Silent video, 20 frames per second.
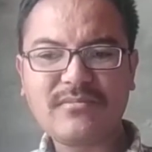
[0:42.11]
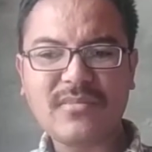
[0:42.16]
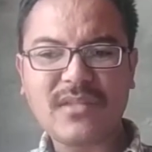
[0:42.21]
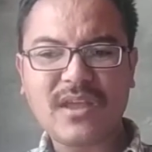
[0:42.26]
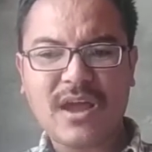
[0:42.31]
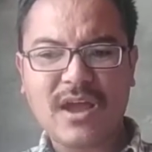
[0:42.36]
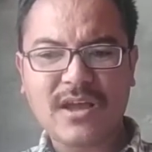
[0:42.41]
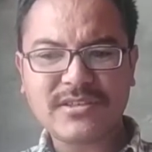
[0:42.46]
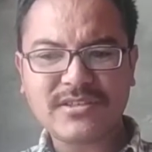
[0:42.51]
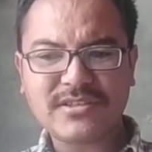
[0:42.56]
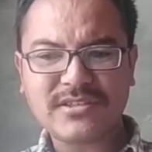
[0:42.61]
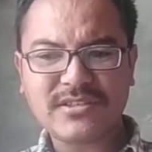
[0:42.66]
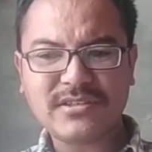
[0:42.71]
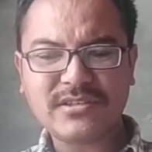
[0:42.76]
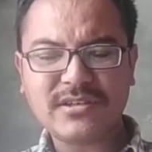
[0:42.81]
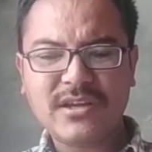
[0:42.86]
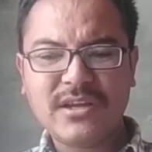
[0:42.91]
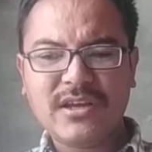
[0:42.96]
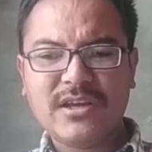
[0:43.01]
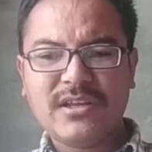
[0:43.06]

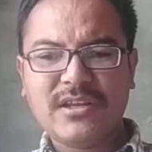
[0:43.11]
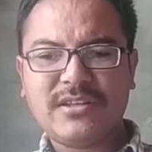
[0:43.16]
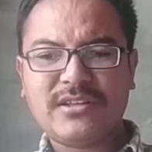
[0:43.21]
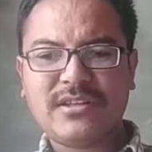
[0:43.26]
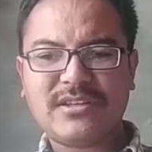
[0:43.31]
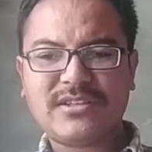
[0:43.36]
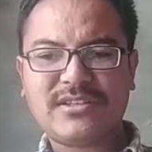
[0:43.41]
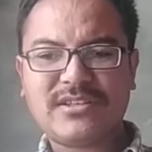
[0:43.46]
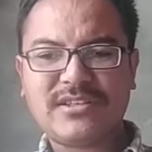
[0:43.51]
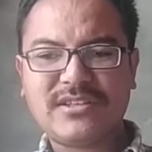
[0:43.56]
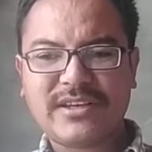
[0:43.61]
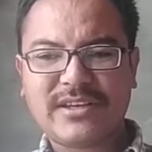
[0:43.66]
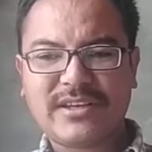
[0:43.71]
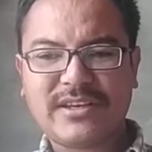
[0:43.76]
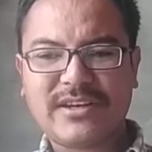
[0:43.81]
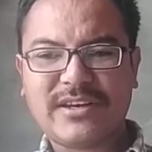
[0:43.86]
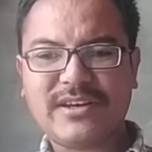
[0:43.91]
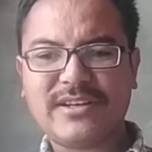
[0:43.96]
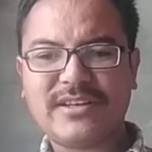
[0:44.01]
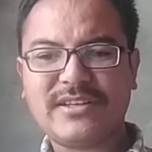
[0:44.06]
Answer: the
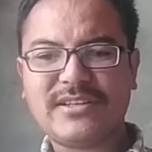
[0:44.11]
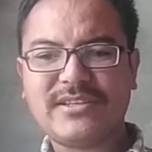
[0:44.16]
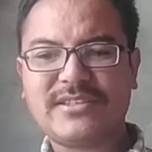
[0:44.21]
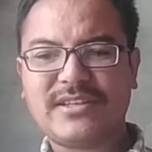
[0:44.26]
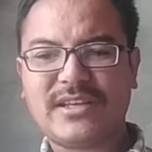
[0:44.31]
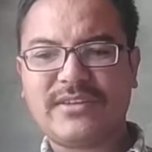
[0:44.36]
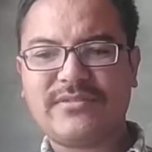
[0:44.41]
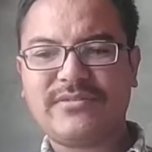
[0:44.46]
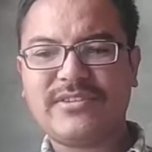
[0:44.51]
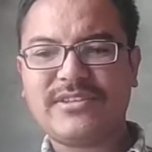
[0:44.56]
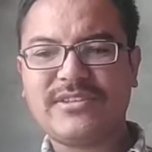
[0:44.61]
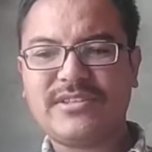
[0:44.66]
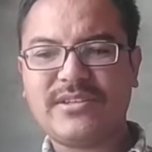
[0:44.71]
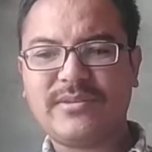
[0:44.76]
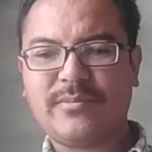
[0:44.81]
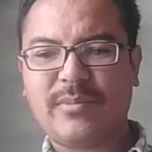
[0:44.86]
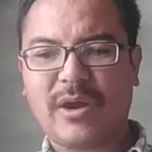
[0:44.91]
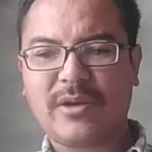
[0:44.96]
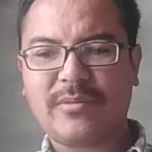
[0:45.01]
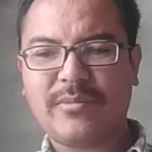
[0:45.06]
Secret Service
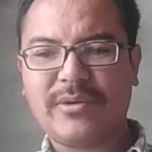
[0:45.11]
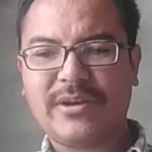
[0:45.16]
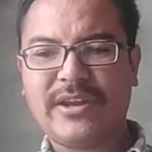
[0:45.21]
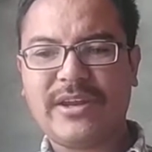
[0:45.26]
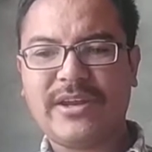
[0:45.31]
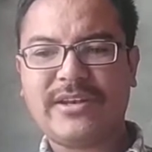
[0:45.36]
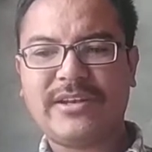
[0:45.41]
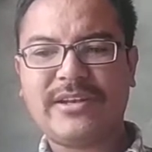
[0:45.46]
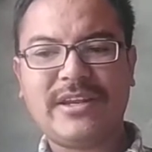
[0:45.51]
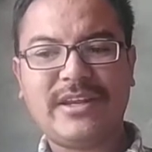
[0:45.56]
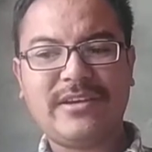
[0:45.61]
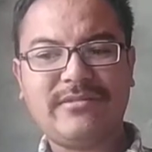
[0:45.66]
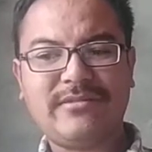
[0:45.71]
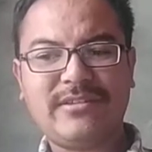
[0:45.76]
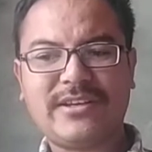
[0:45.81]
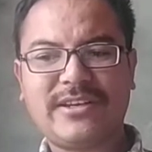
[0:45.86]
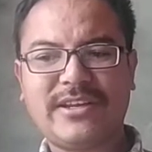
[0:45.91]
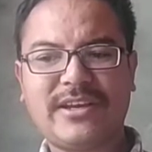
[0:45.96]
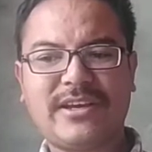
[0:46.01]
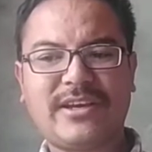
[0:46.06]
Department had never
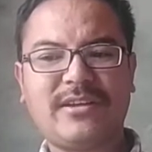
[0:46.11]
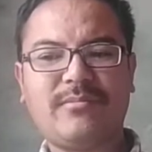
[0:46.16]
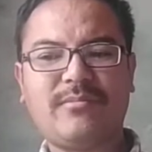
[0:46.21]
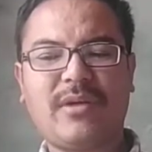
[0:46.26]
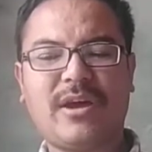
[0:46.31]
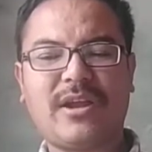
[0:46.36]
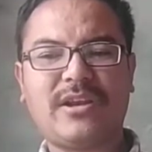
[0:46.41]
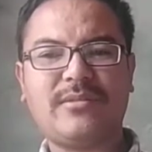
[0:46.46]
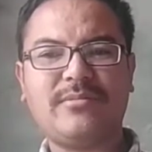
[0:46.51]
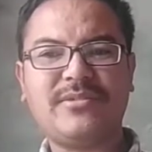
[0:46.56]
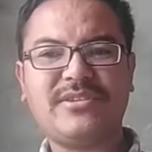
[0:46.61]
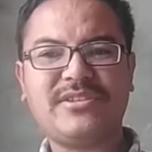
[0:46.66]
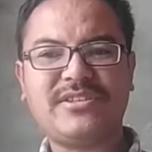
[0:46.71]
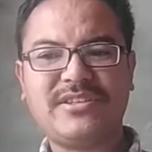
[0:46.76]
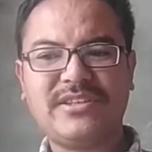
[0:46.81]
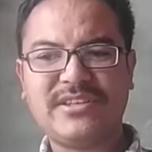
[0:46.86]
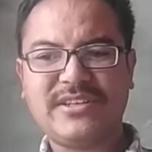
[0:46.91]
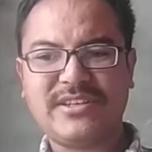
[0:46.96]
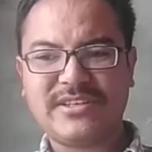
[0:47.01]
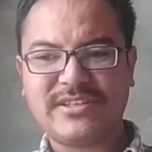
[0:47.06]
taken Barnaby
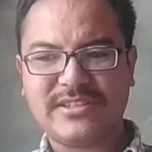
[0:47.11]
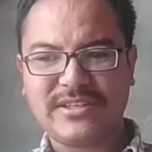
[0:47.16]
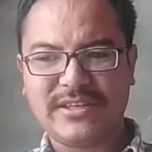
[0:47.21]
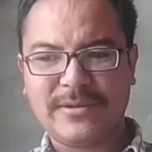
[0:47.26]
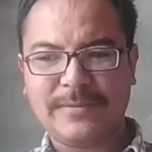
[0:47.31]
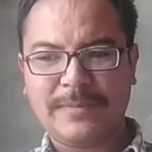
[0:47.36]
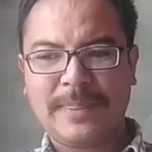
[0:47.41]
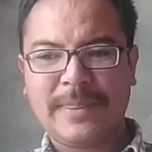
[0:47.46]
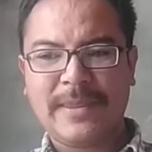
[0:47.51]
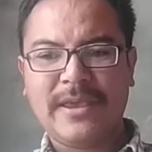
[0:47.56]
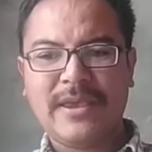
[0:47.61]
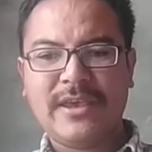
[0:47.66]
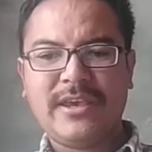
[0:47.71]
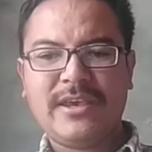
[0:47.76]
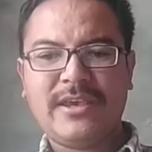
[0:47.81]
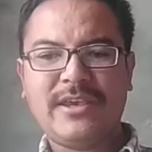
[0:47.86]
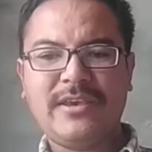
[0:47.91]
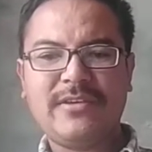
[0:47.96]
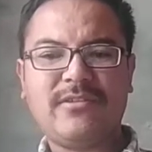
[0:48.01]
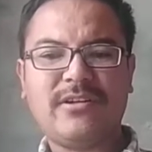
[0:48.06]
seriously.
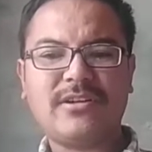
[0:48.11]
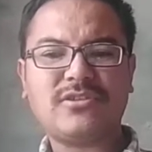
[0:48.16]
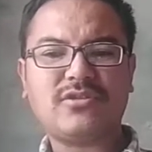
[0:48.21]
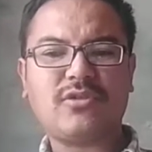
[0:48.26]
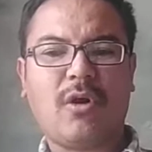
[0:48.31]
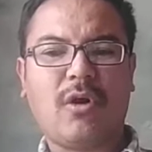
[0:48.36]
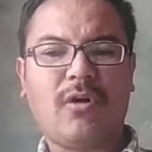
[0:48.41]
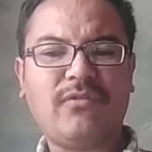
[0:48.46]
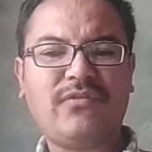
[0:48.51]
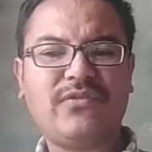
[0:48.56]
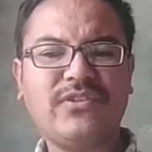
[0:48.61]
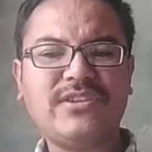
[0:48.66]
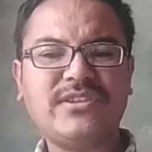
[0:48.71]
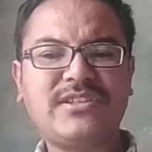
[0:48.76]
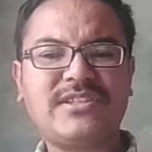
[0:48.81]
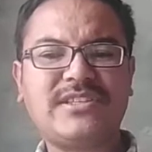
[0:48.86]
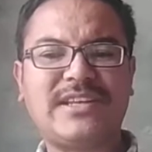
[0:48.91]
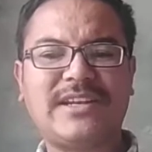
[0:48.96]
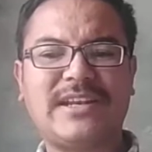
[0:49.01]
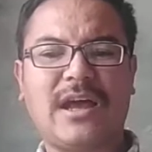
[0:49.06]
He was often
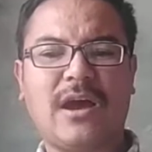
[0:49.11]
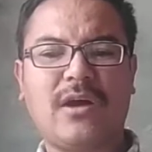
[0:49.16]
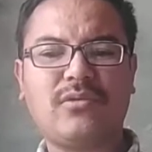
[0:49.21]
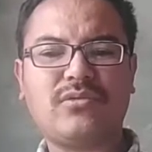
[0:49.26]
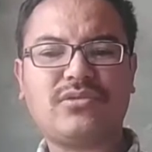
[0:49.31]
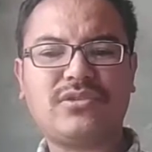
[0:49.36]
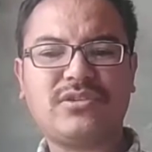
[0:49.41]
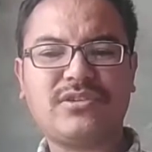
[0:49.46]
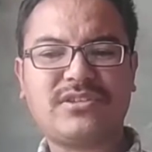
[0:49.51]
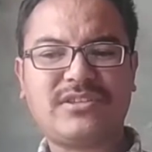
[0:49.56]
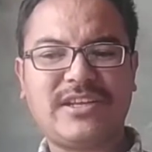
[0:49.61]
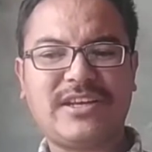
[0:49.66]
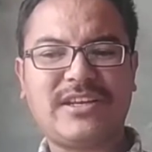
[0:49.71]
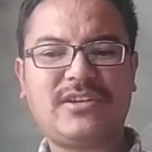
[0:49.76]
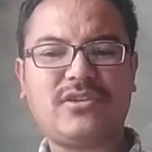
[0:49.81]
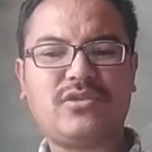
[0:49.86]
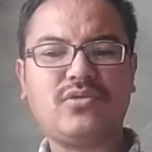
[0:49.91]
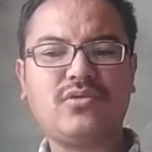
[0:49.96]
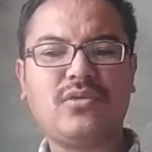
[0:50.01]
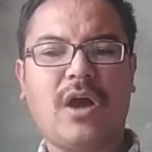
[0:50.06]
set
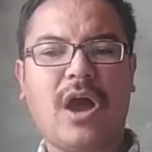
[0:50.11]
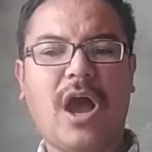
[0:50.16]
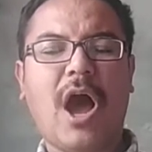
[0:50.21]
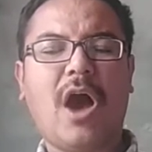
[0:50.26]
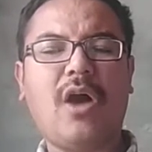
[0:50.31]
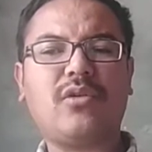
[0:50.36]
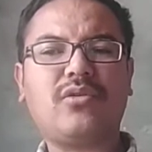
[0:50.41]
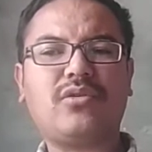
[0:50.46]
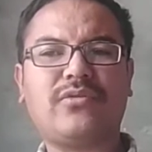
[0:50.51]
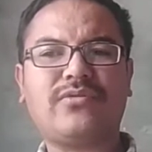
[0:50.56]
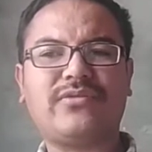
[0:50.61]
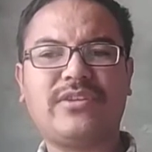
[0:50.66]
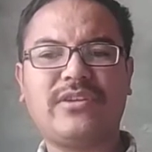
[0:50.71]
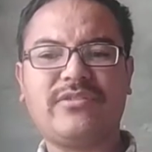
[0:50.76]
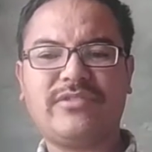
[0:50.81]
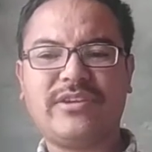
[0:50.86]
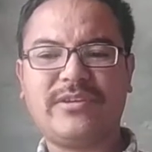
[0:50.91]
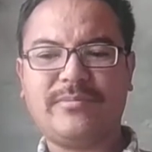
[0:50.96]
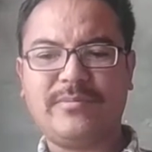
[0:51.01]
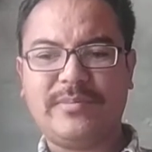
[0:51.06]
to out of the
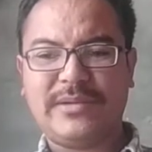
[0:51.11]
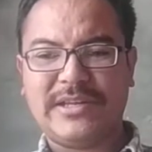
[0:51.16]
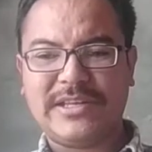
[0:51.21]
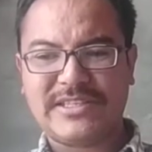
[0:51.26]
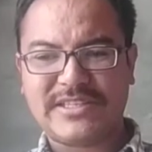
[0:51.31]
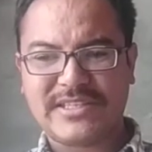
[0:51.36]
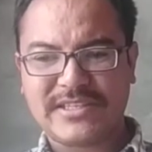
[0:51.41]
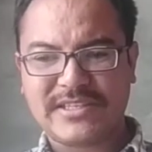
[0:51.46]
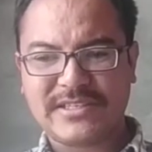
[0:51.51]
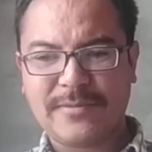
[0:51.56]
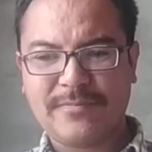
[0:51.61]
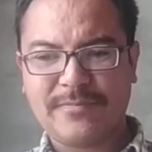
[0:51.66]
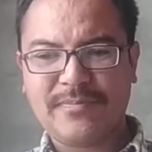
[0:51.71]
way places.